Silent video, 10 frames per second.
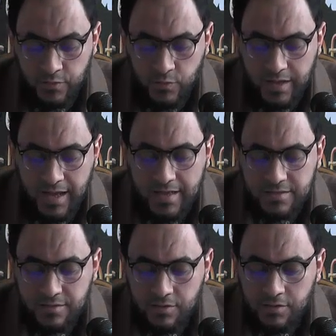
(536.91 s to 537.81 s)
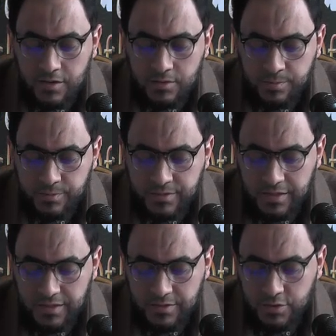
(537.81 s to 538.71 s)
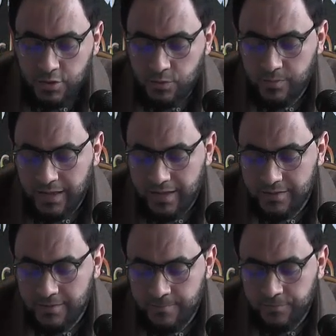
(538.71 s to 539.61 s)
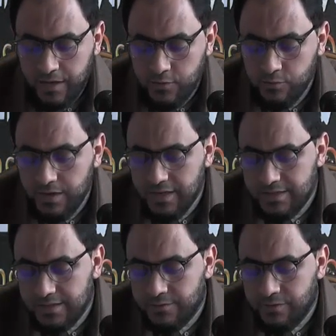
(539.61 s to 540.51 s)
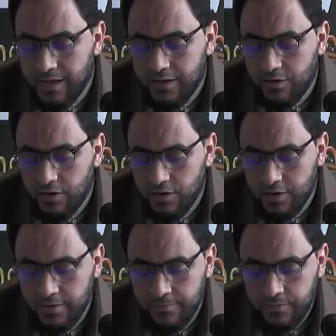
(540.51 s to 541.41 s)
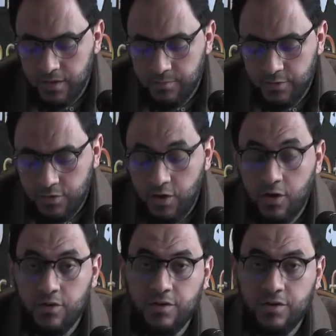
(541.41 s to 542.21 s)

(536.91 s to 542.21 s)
We ask Allah to protect homeland and raise his flag high among all